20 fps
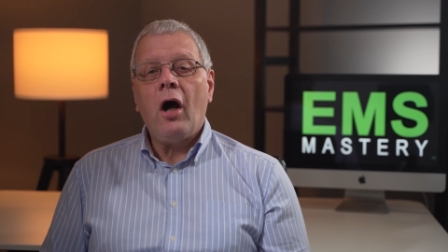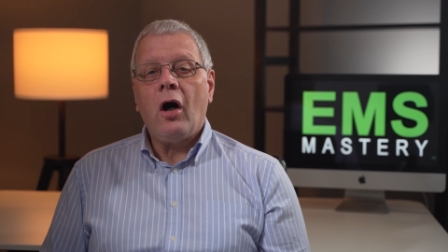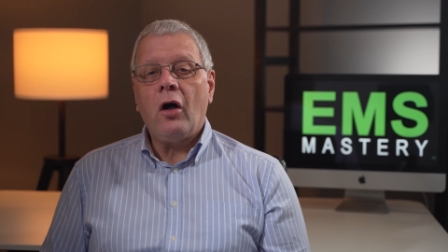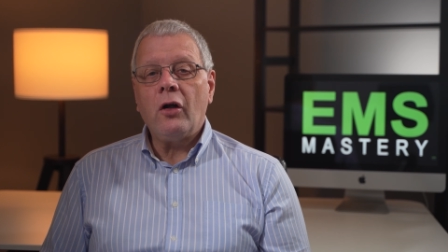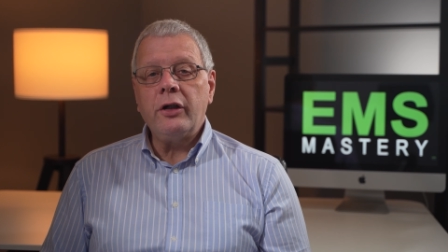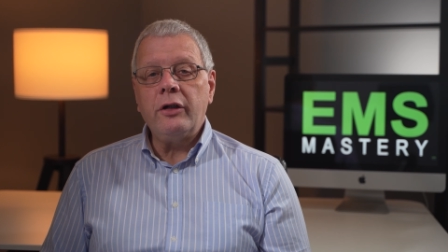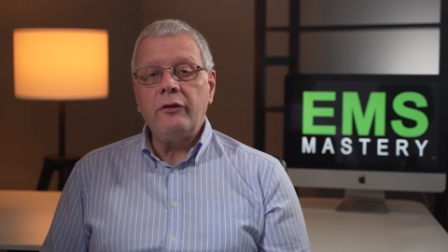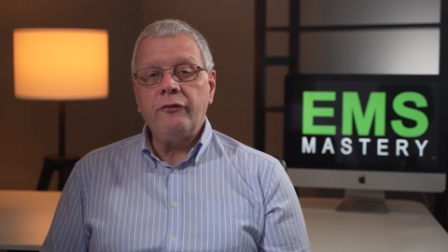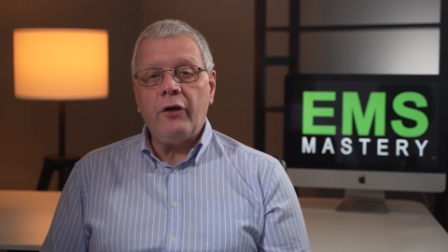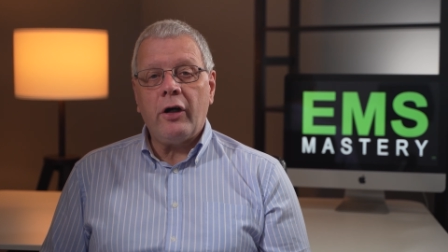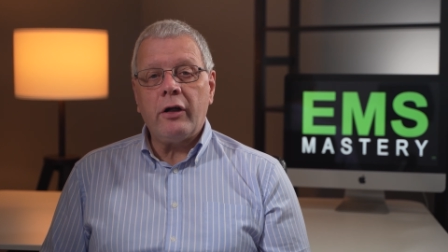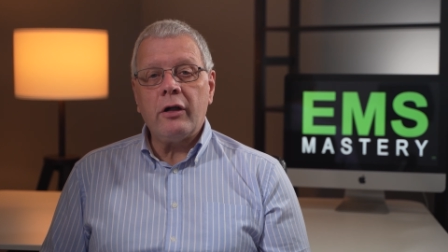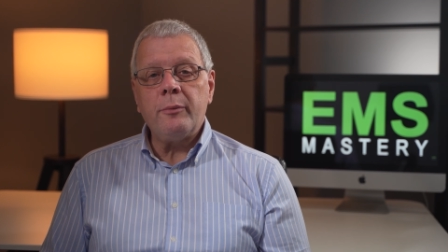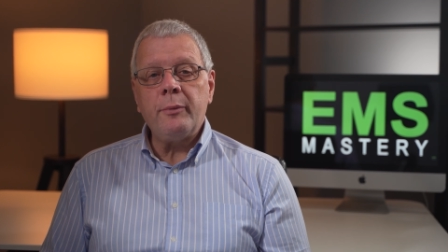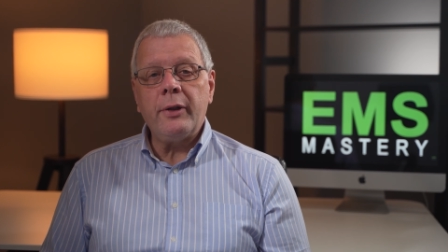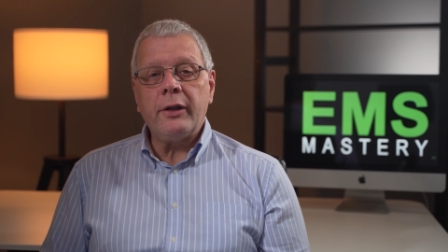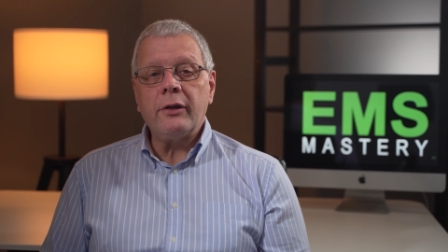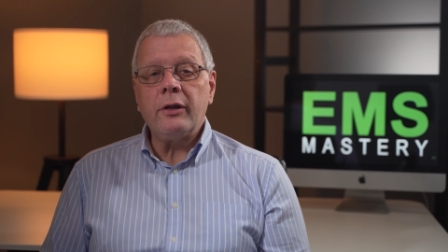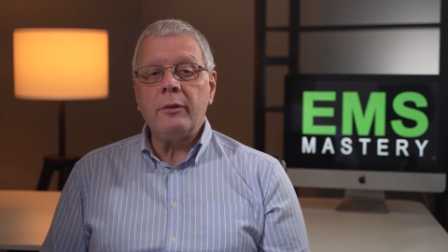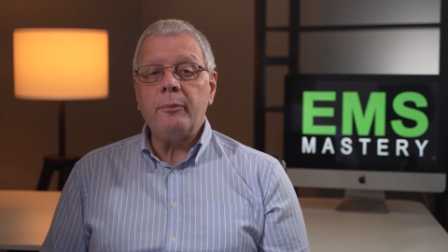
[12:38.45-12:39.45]
on
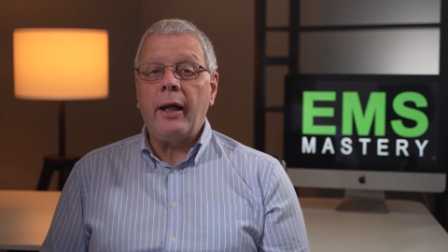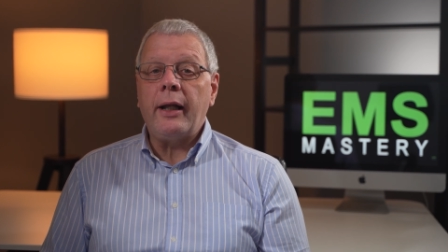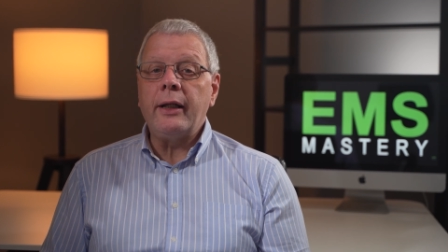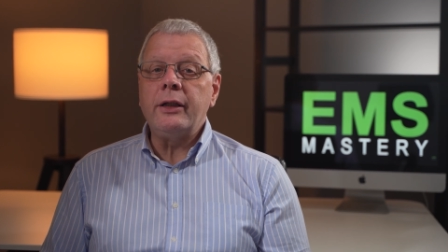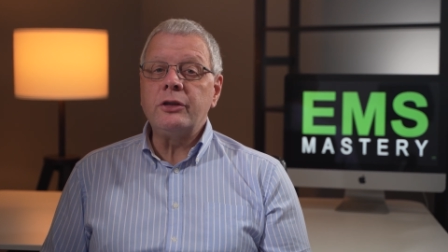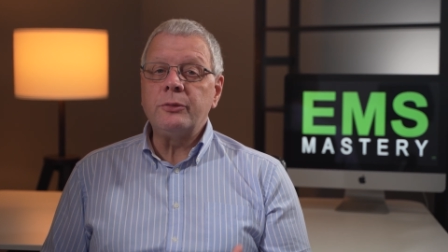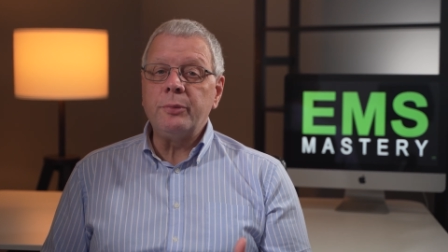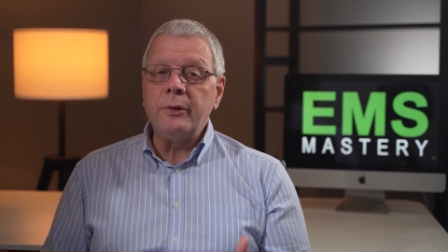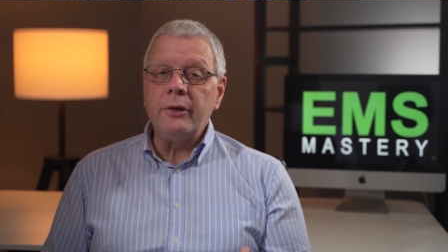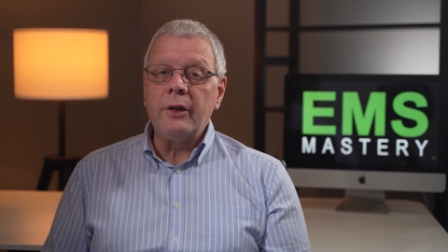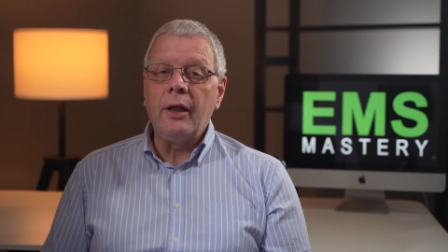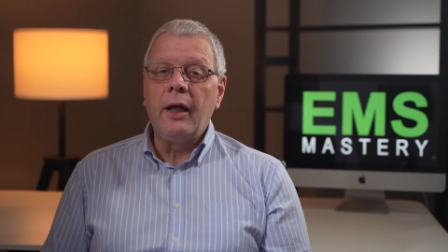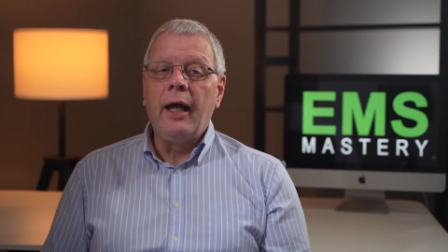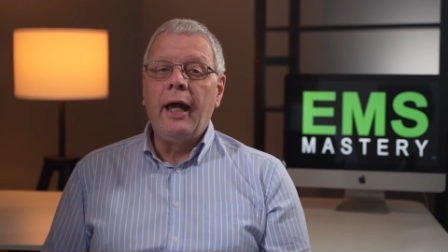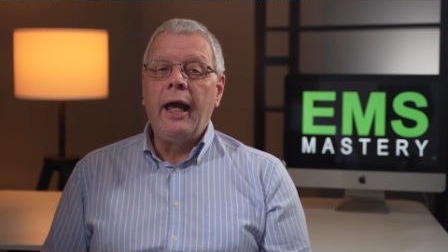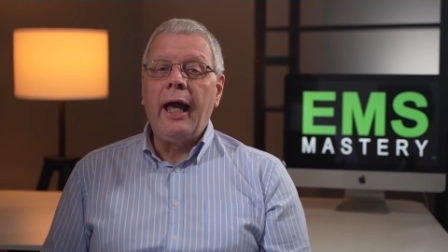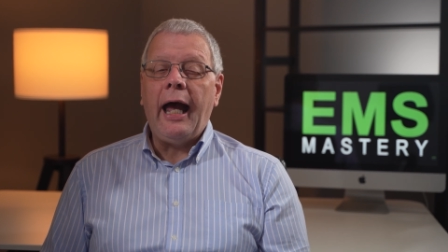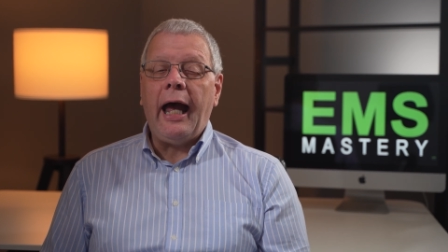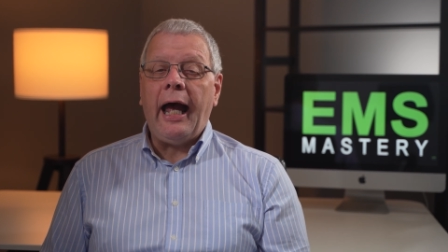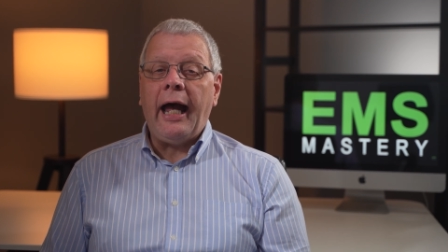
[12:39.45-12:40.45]
environmental management
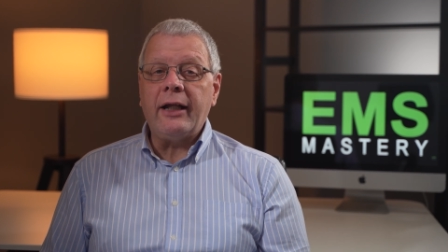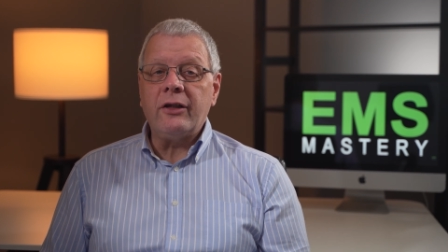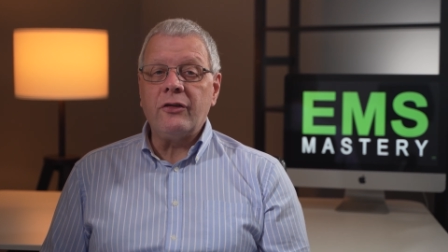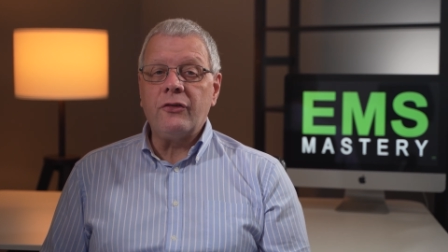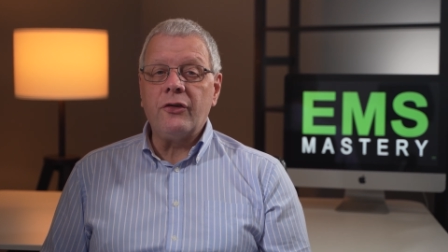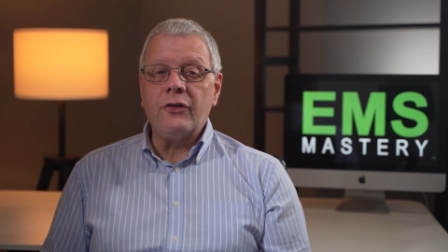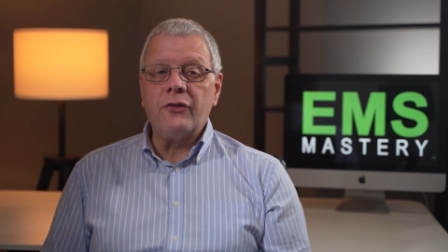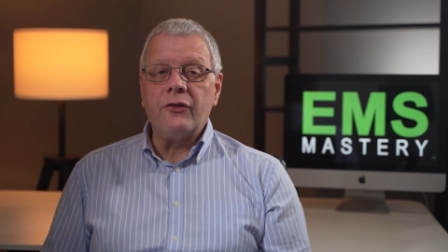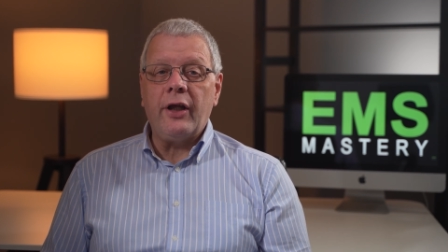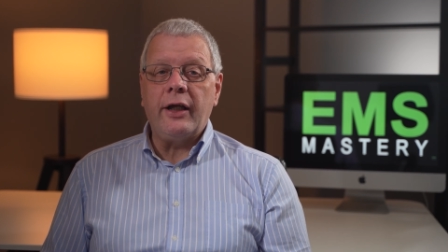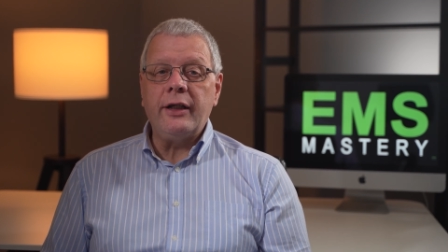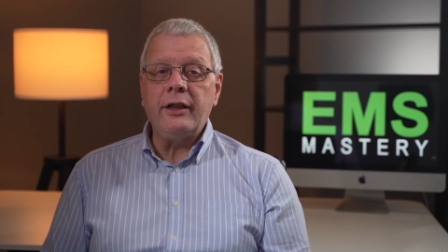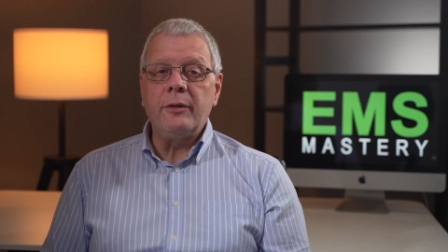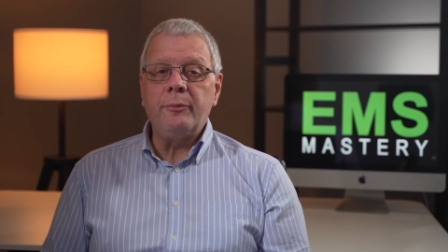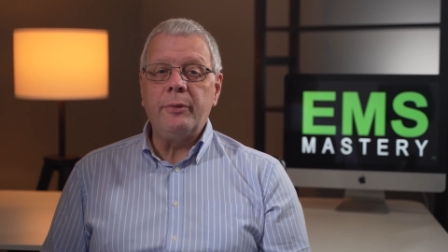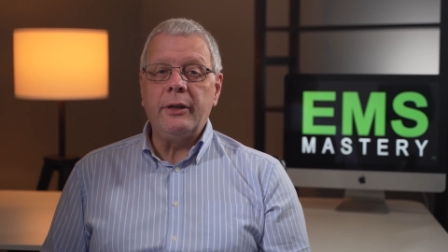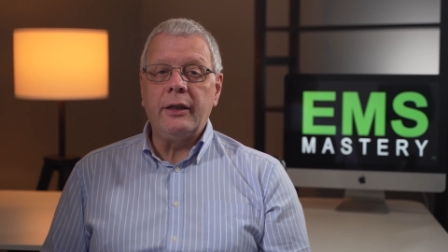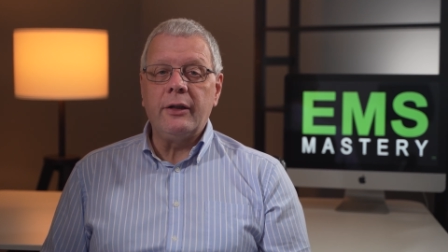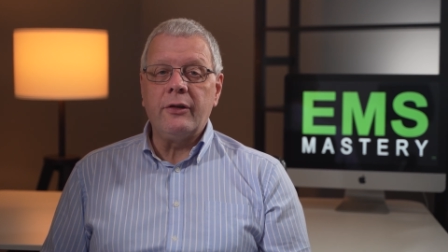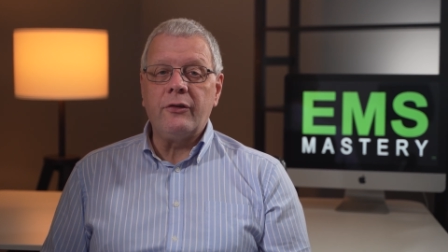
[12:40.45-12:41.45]
and
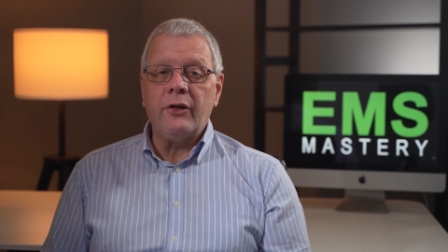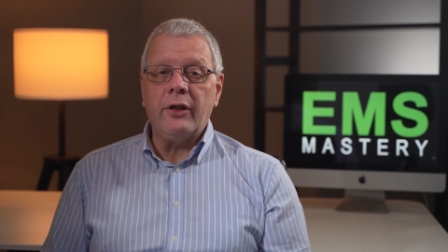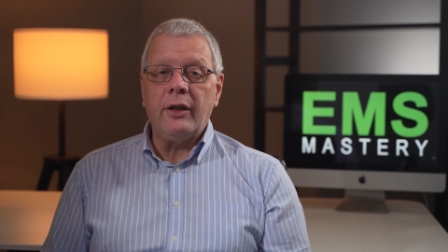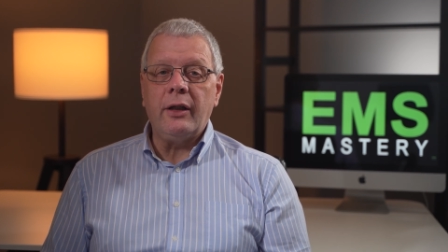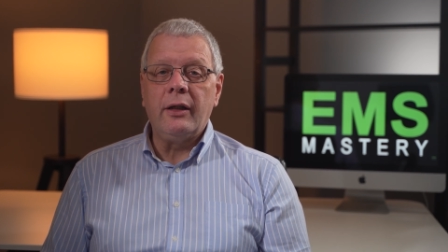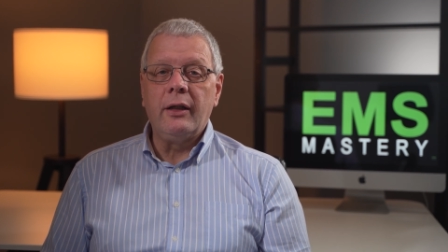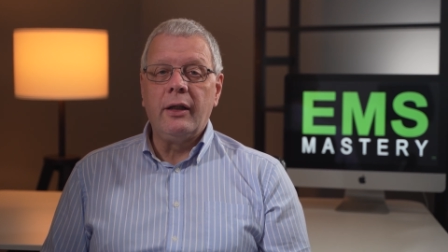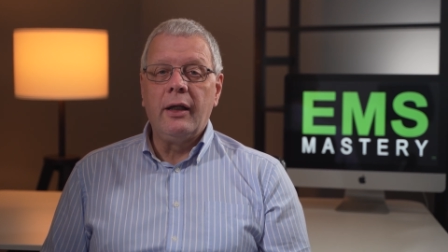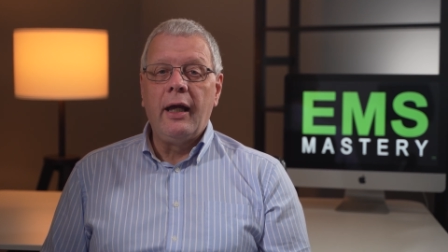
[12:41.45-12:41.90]
sustainability.